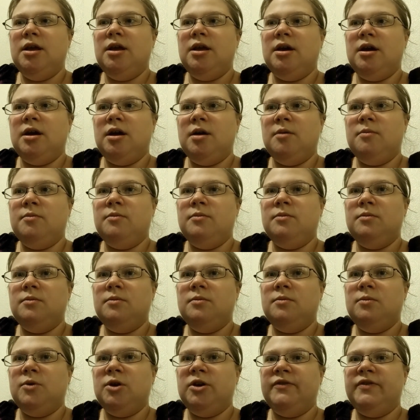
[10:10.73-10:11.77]

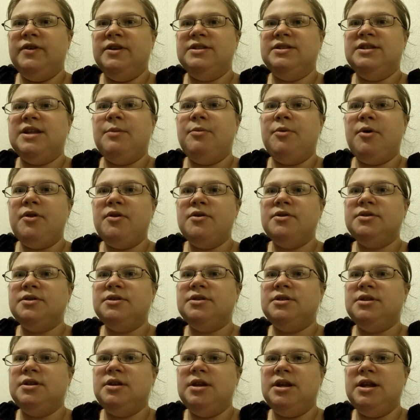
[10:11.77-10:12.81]
One of his
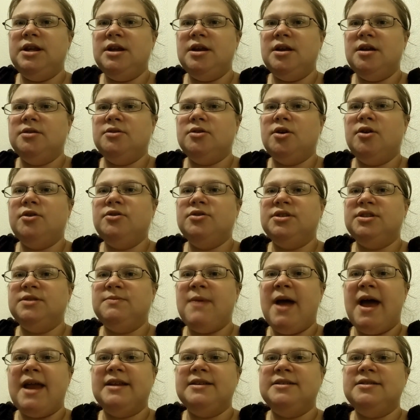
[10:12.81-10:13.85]
stepbrothers' daughters is
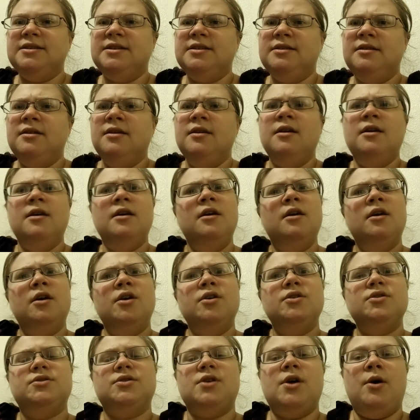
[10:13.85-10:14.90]
Madison,
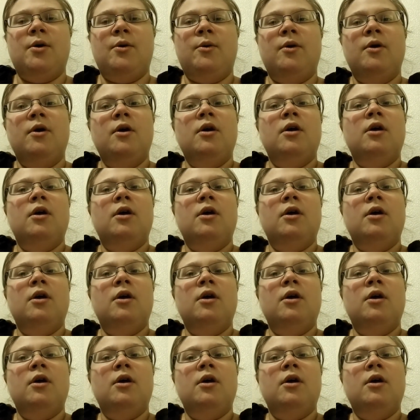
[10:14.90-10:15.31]
so